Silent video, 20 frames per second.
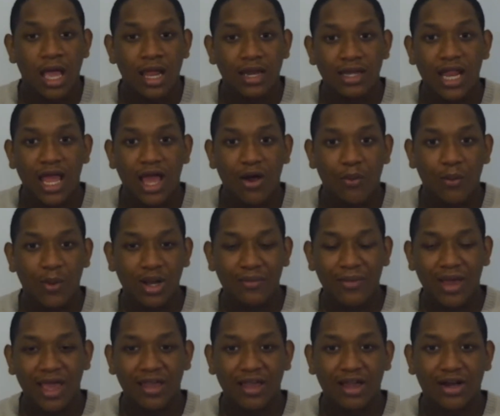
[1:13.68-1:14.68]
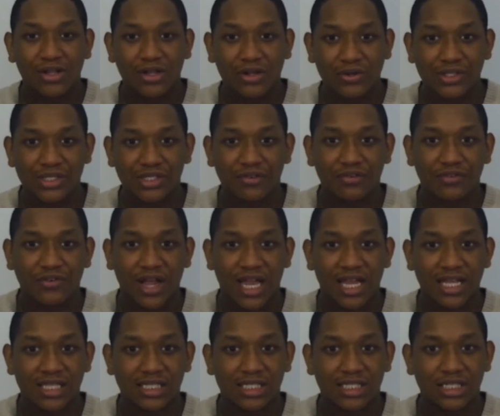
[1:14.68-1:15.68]
Now, one of my close
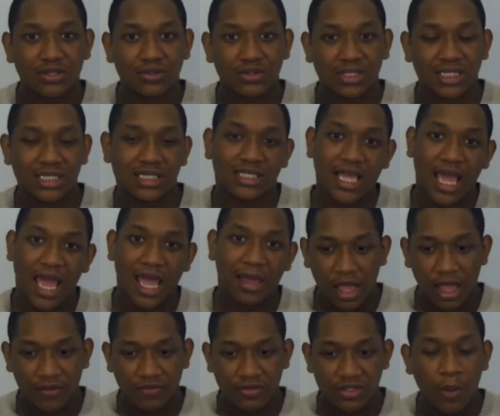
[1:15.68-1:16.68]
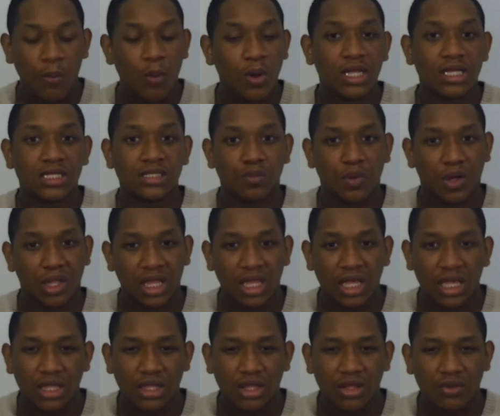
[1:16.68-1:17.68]
friends used to say, if someone is
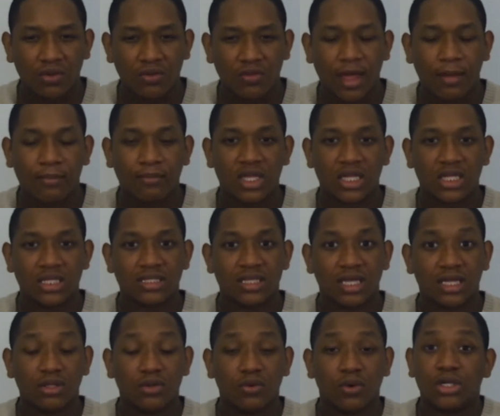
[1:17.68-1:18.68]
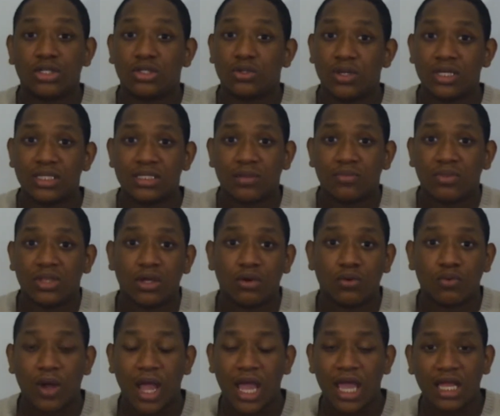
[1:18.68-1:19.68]
bullying you, that means that you are doing something
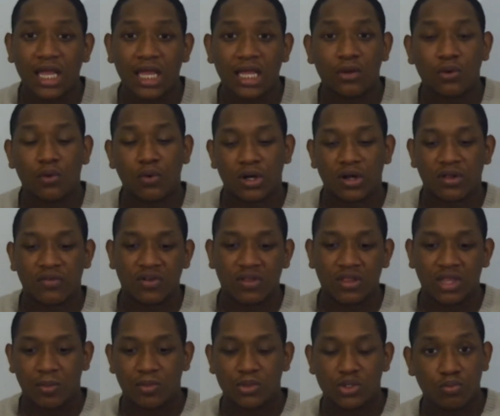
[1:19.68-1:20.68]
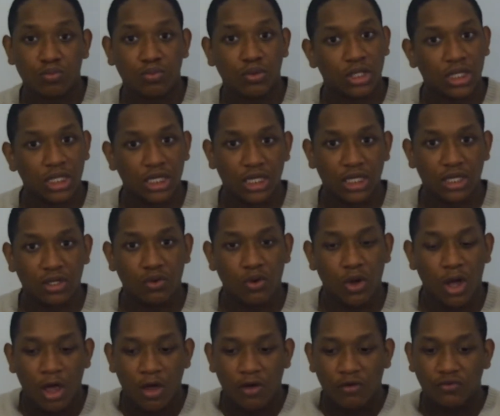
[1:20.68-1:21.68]
right in order for them to bully you
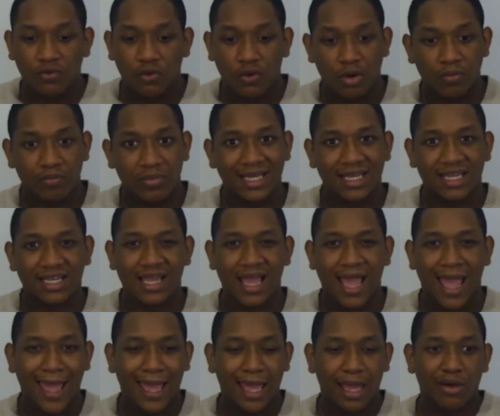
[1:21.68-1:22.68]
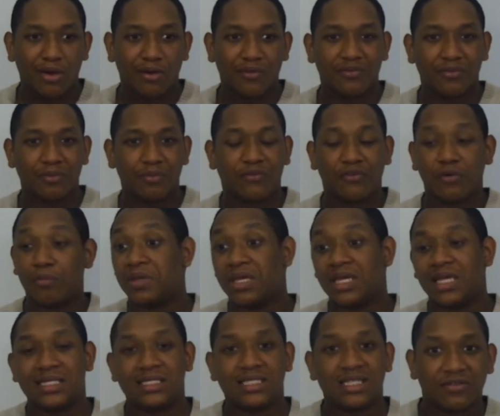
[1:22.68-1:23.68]
for being gay or for
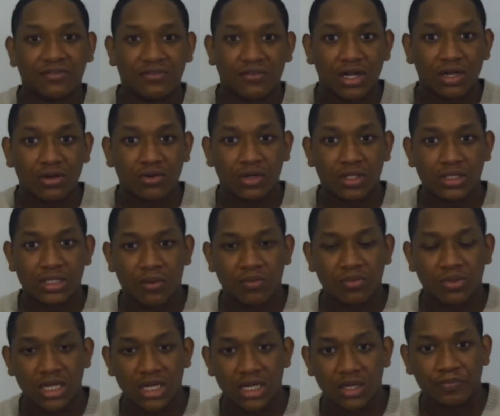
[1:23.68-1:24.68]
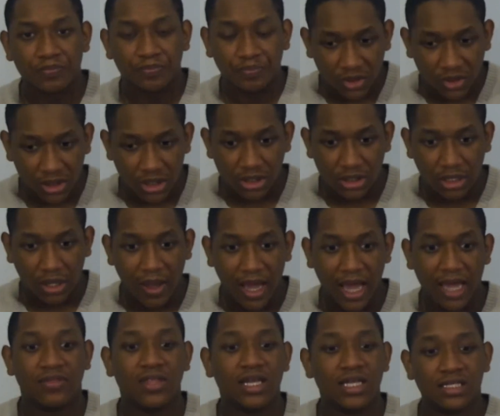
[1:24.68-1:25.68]
being different or something. So
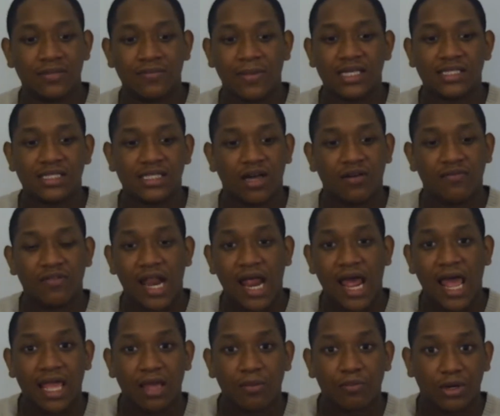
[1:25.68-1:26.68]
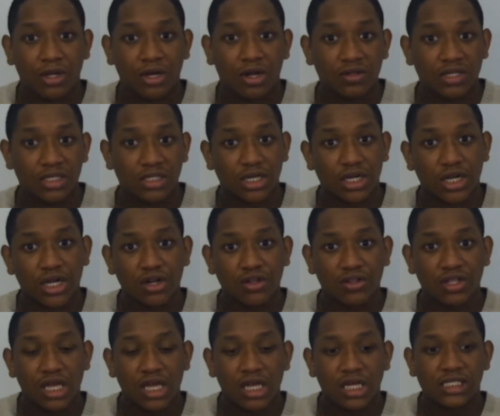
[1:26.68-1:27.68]
I think to myself that I am put on this earth
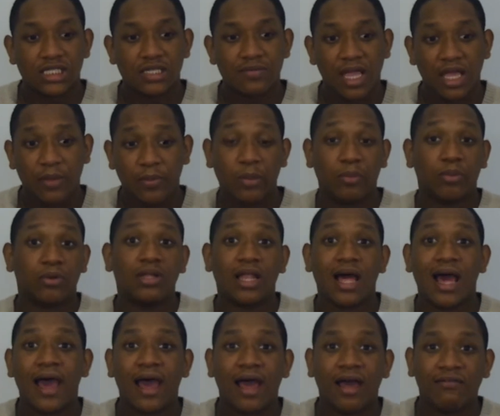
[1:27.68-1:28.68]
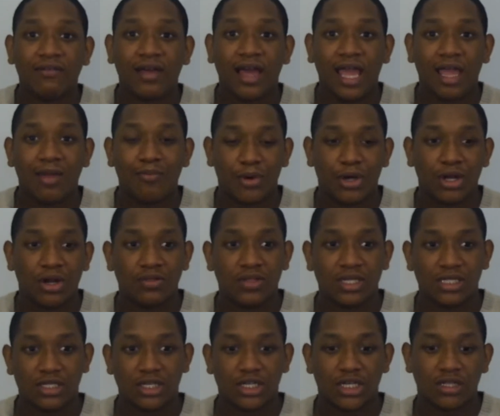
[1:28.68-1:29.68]
to make people laugh. I am put on
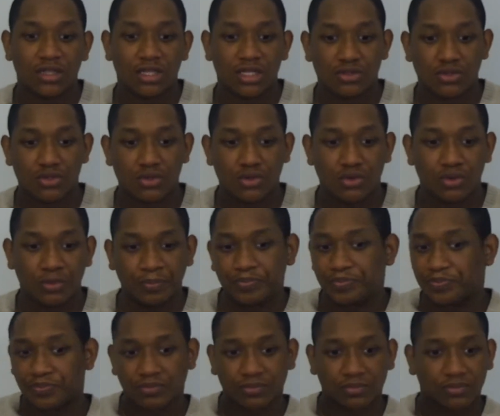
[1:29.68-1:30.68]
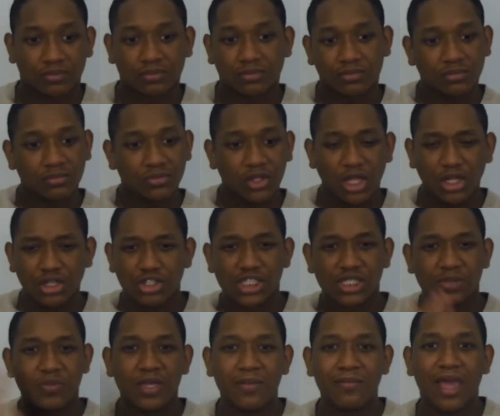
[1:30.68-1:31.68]
this earth to just
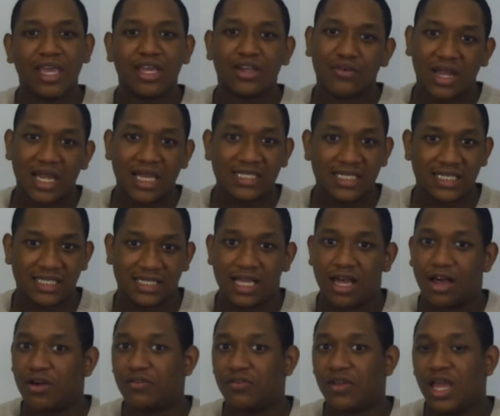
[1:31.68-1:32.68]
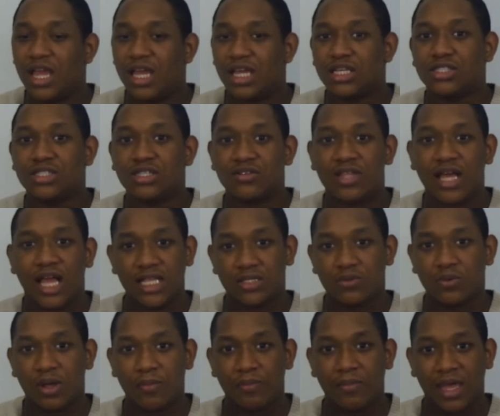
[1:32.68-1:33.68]
be my crazy self. So that's
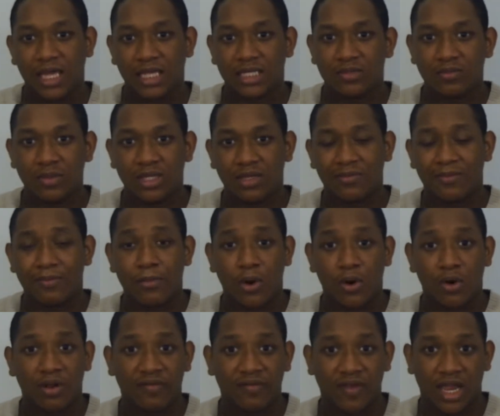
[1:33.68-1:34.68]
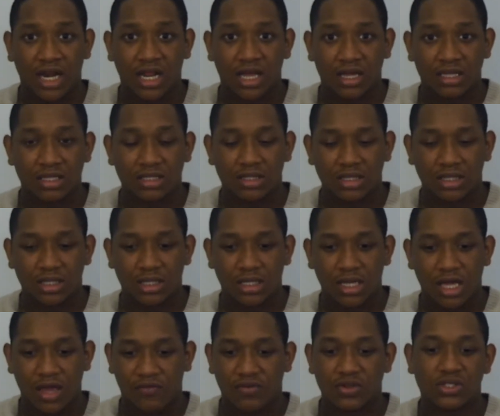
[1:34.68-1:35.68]
what makes me motivated
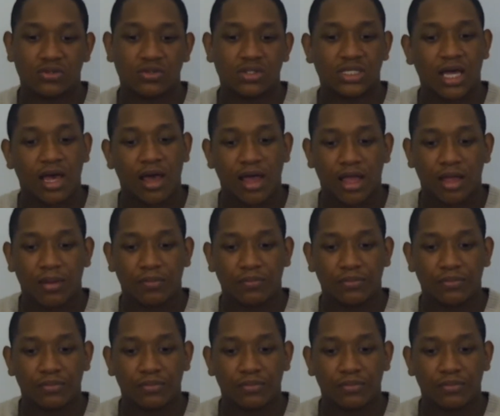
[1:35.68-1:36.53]
every single time